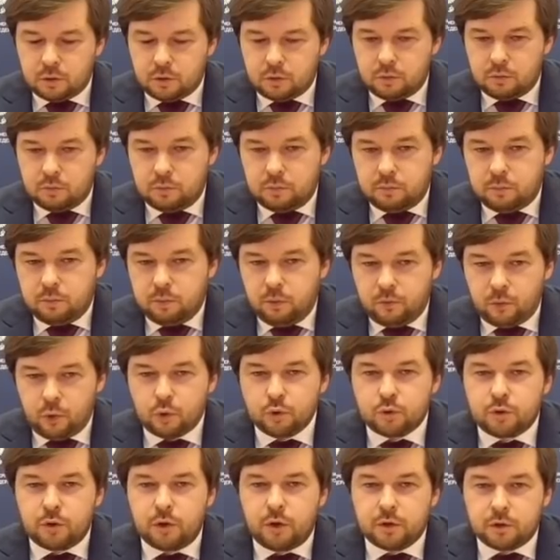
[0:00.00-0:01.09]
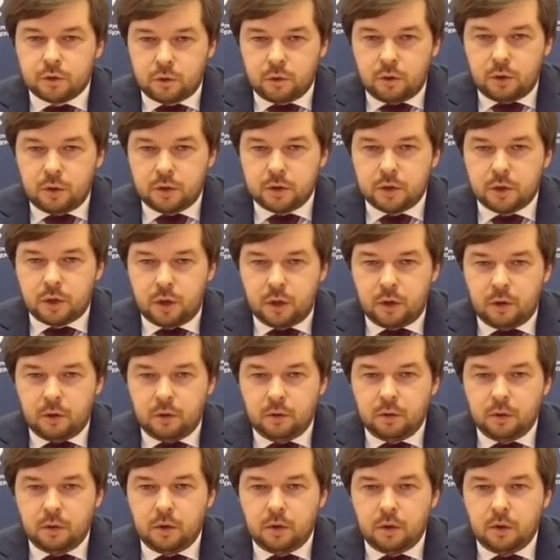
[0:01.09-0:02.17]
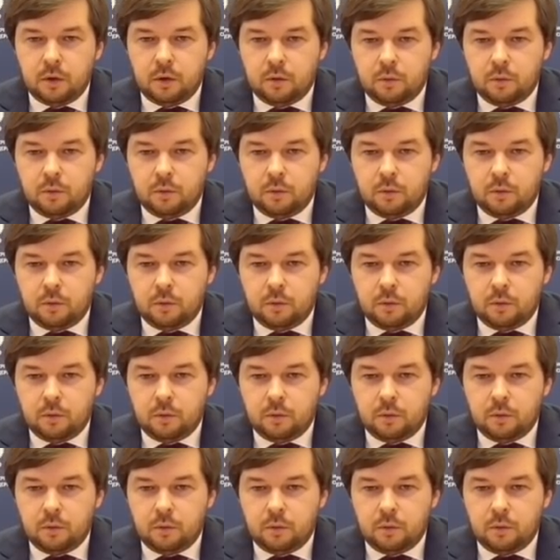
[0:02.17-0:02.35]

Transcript: So Wall Street is a good indicator,